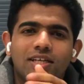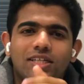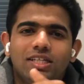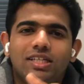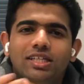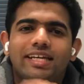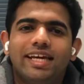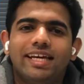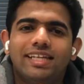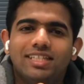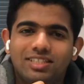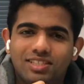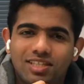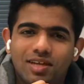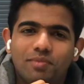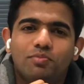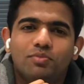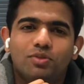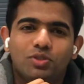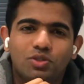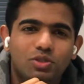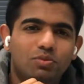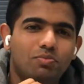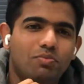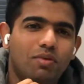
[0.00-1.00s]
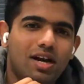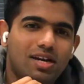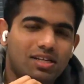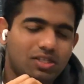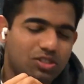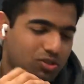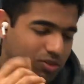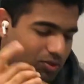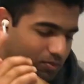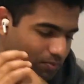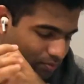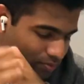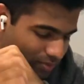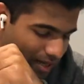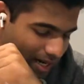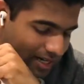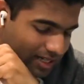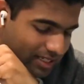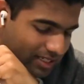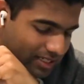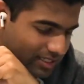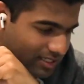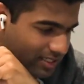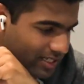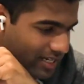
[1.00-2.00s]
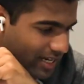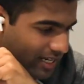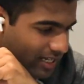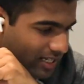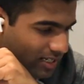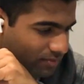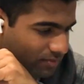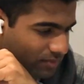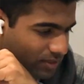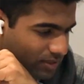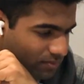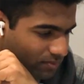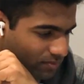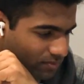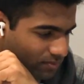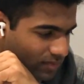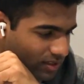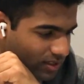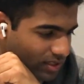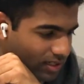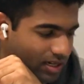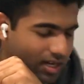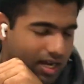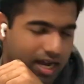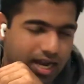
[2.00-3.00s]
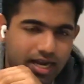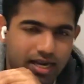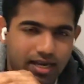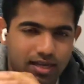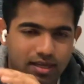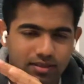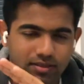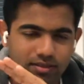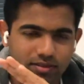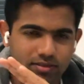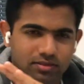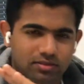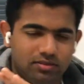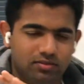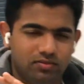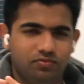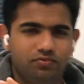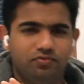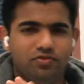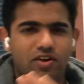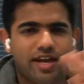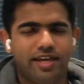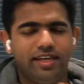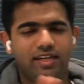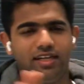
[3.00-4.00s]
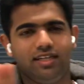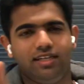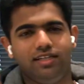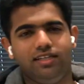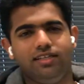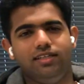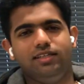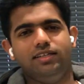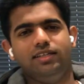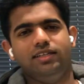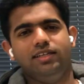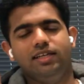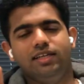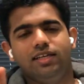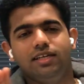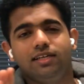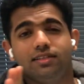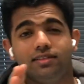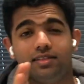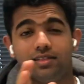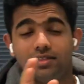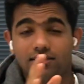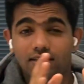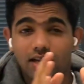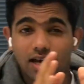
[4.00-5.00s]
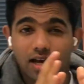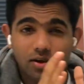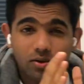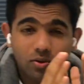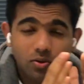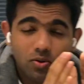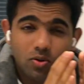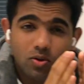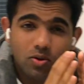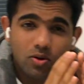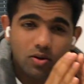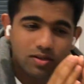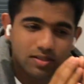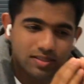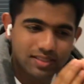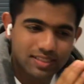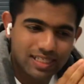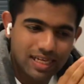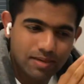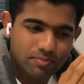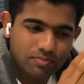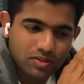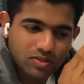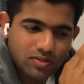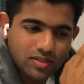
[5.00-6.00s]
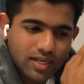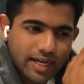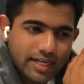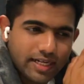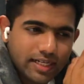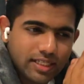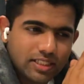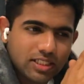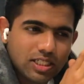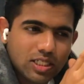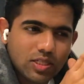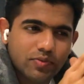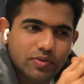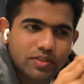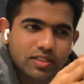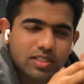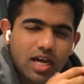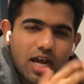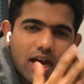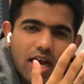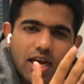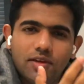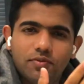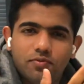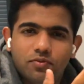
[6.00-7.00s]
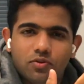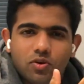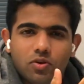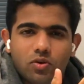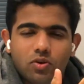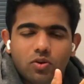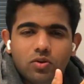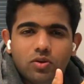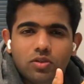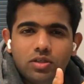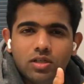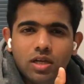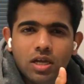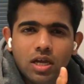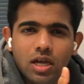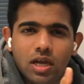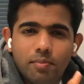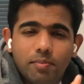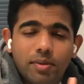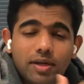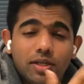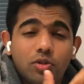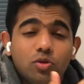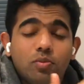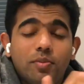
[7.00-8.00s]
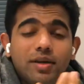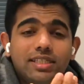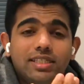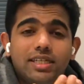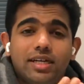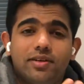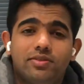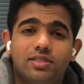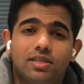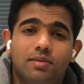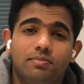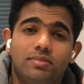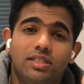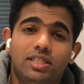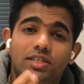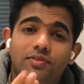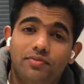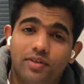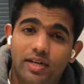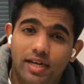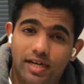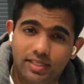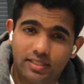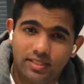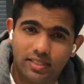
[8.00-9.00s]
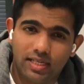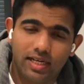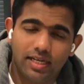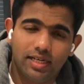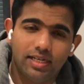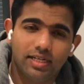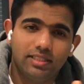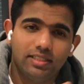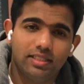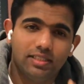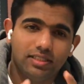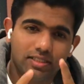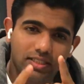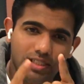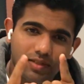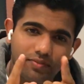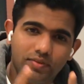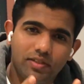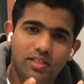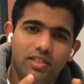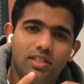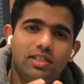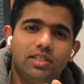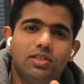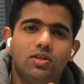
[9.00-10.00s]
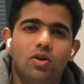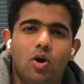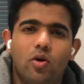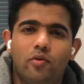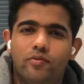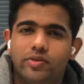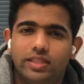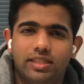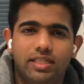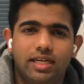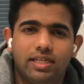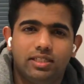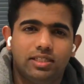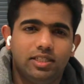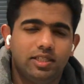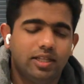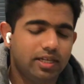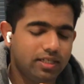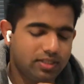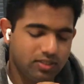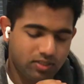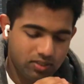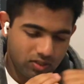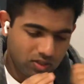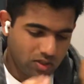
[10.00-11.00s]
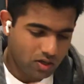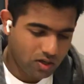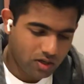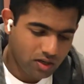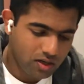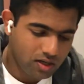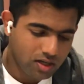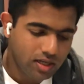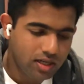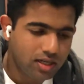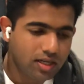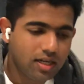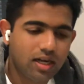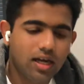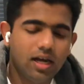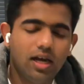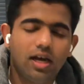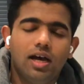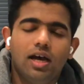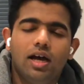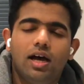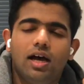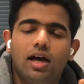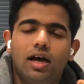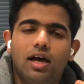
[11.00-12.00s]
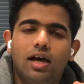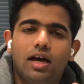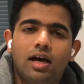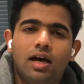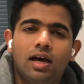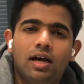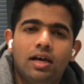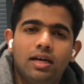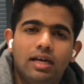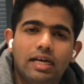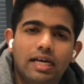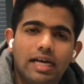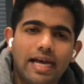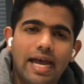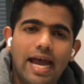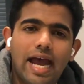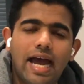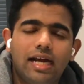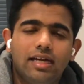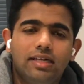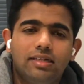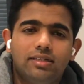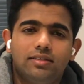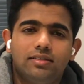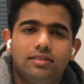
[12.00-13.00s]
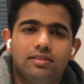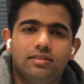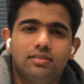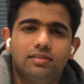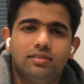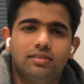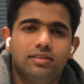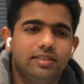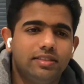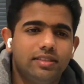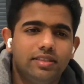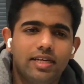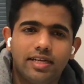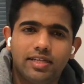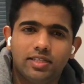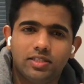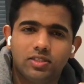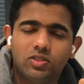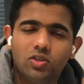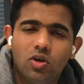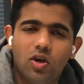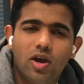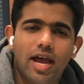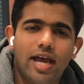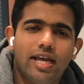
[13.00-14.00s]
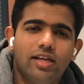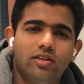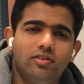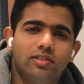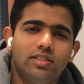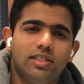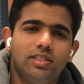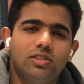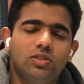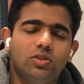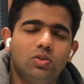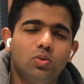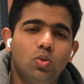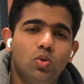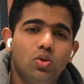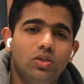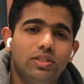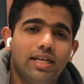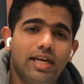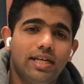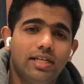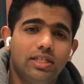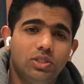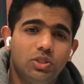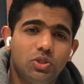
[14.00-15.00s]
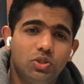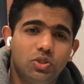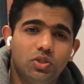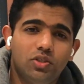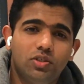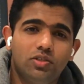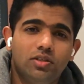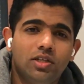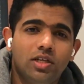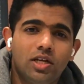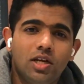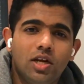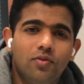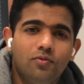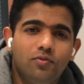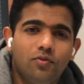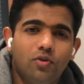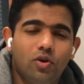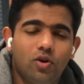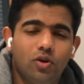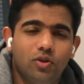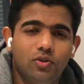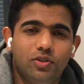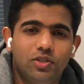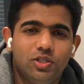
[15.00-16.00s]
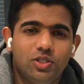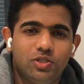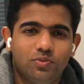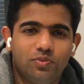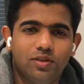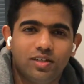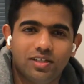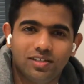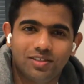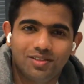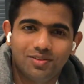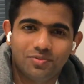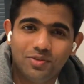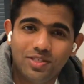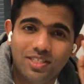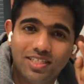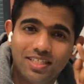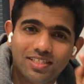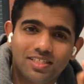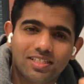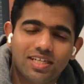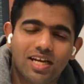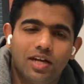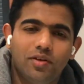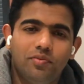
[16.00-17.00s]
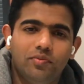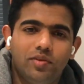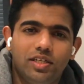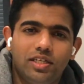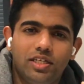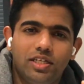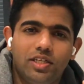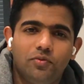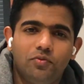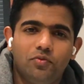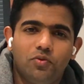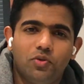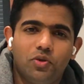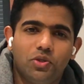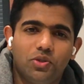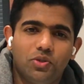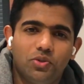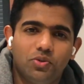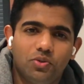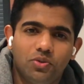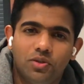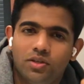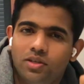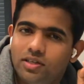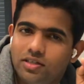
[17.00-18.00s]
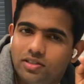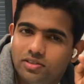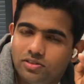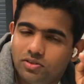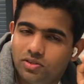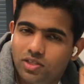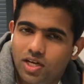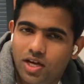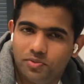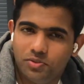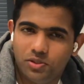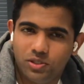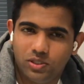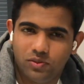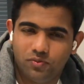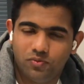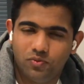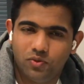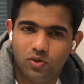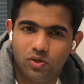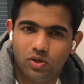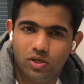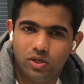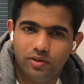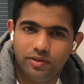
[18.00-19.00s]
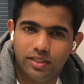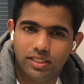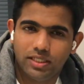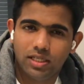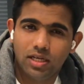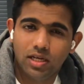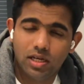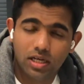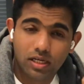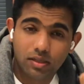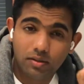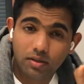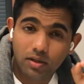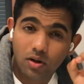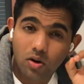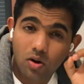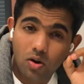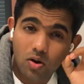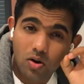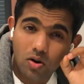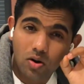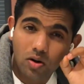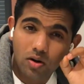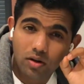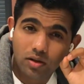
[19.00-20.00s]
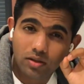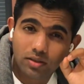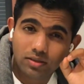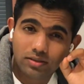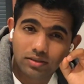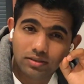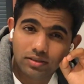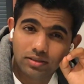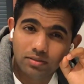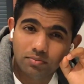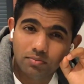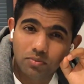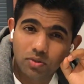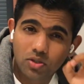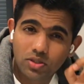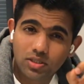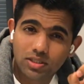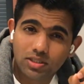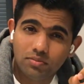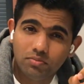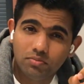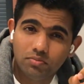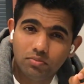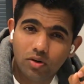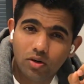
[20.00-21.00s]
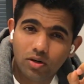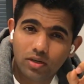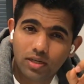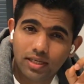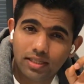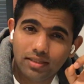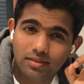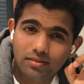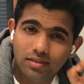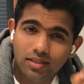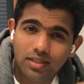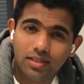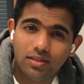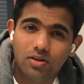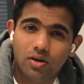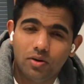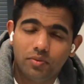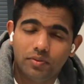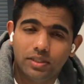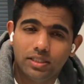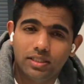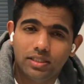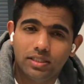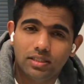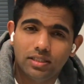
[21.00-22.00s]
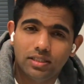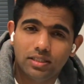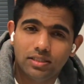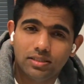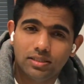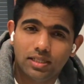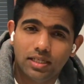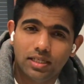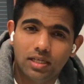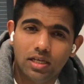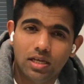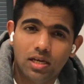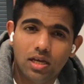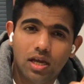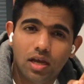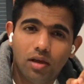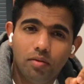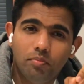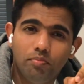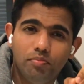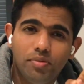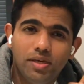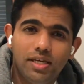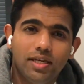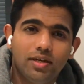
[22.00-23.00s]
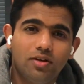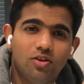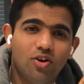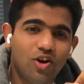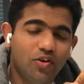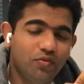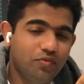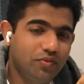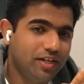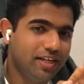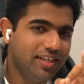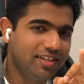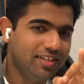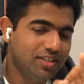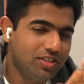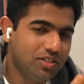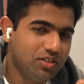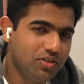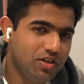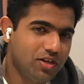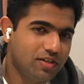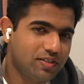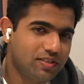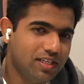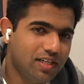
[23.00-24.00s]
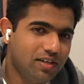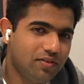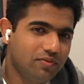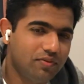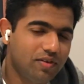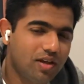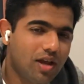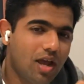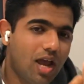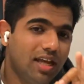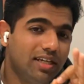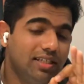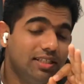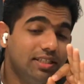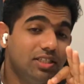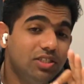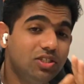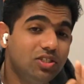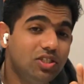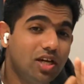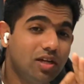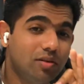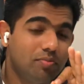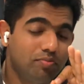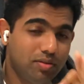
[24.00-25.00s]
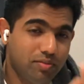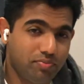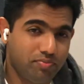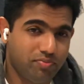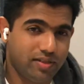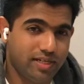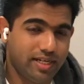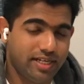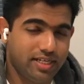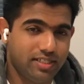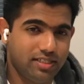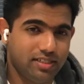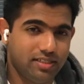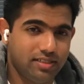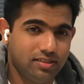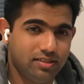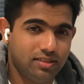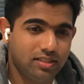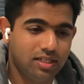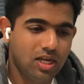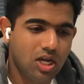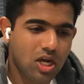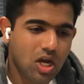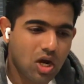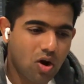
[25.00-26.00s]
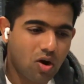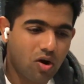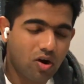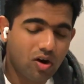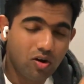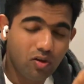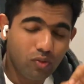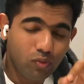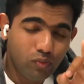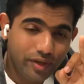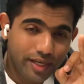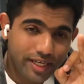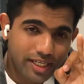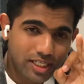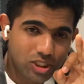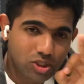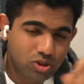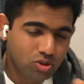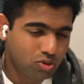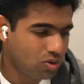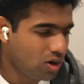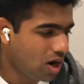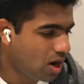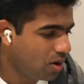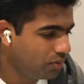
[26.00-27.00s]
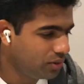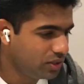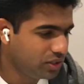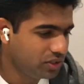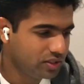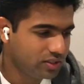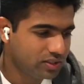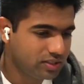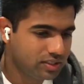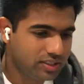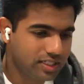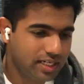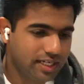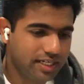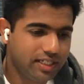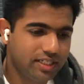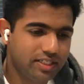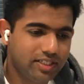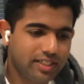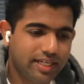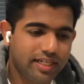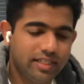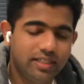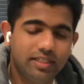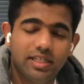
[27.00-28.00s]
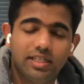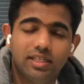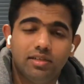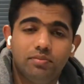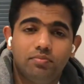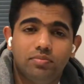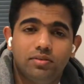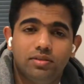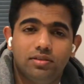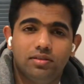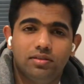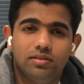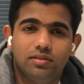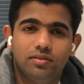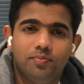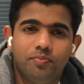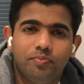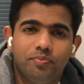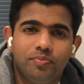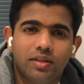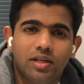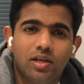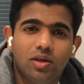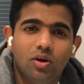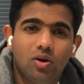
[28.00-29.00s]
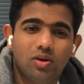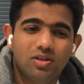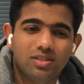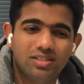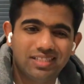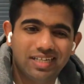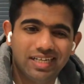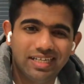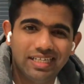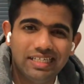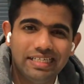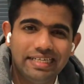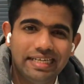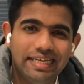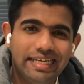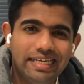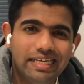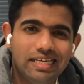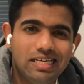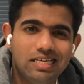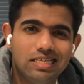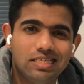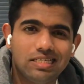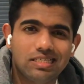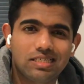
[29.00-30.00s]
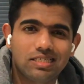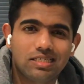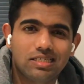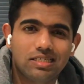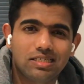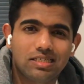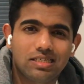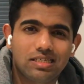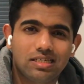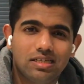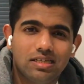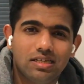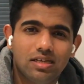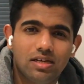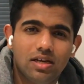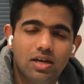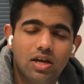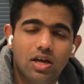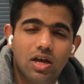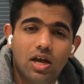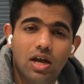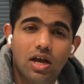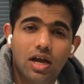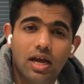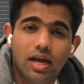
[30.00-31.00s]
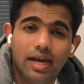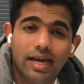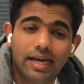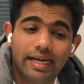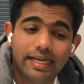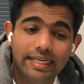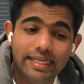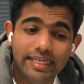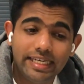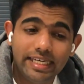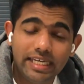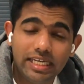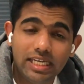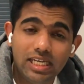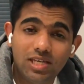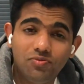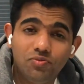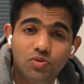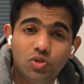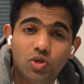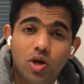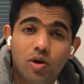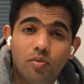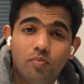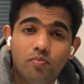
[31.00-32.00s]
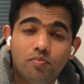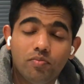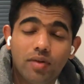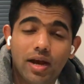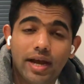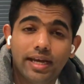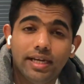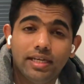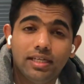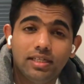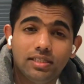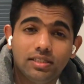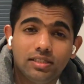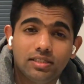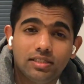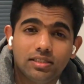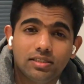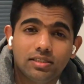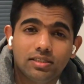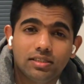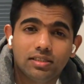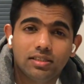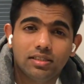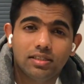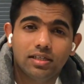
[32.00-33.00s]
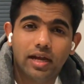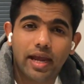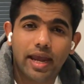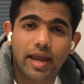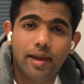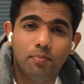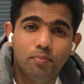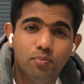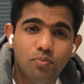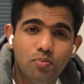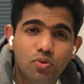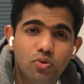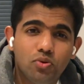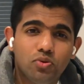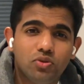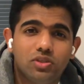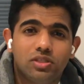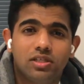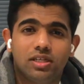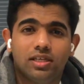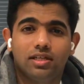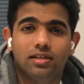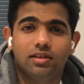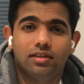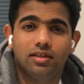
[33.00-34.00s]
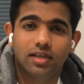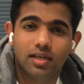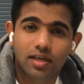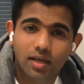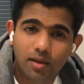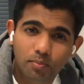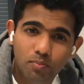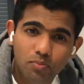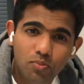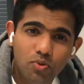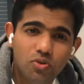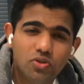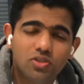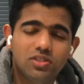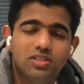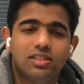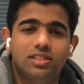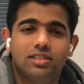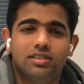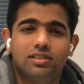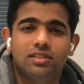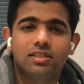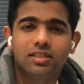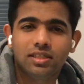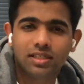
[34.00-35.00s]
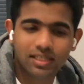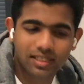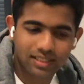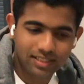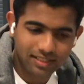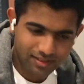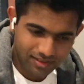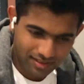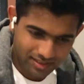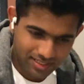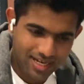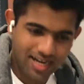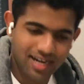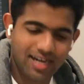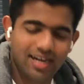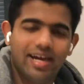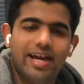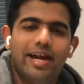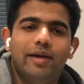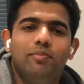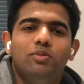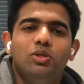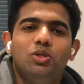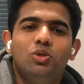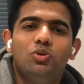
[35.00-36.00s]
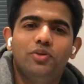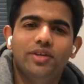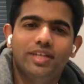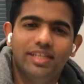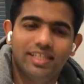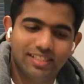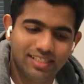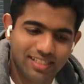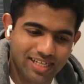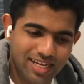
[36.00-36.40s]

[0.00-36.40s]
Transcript: You'll get some good marks of practice diagrams. And finally, these are all some strategies which I followed, but you might have some different strategies. Definitely go with that. There is no handwritten rule that you should follow this one, which is convenient for you. You have to follow it. Or most important thing over here is that be confident in yourself and in your preparations. Always throughout your study timetable or study days, give your mind a boosting. Boost it. Yeah, I'm doing it.